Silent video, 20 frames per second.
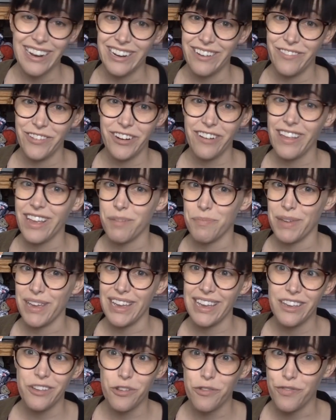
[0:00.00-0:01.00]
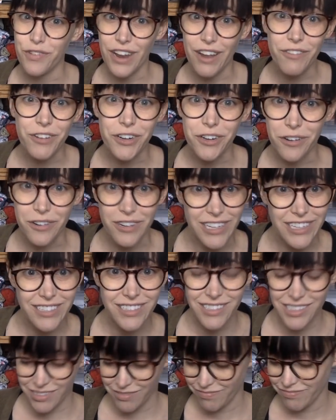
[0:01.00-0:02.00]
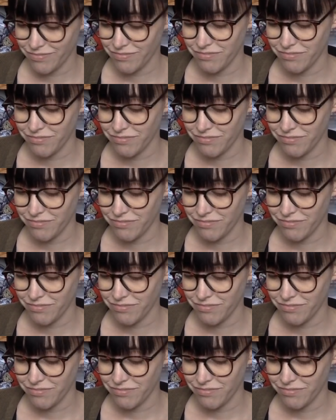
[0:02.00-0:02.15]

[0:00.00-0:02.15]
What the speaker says: and if you're like me, you've never noticed.